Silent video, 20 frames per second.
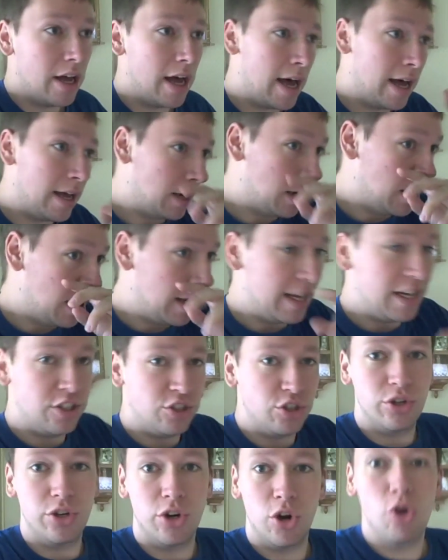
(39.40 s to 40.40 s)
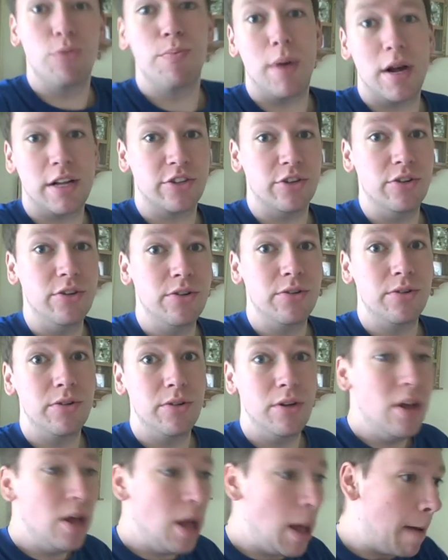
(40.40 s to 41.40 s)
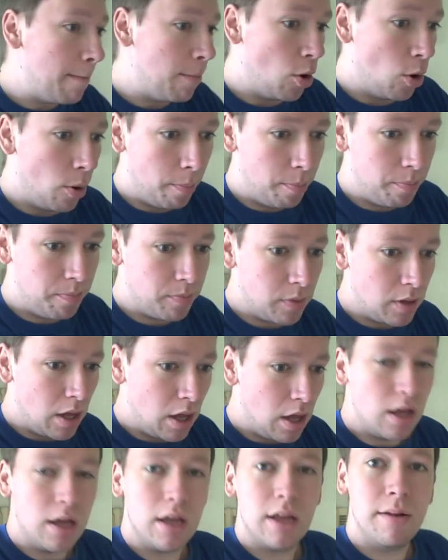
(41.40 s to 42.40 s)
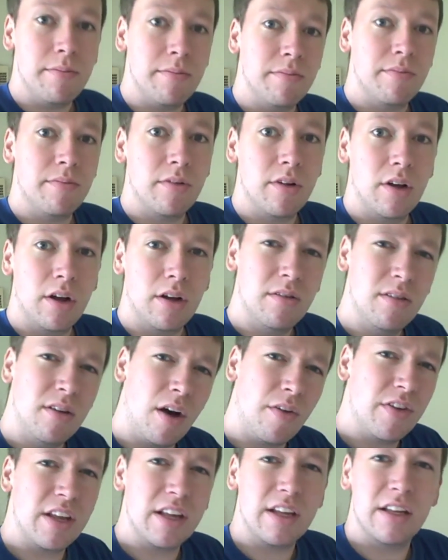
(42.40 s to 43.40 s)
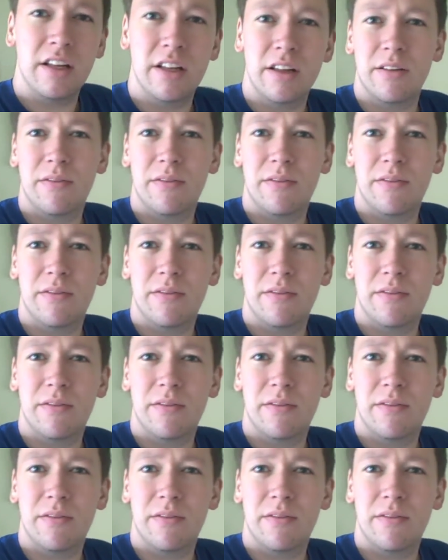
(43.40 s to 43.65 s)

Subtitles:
and he should know better. But I think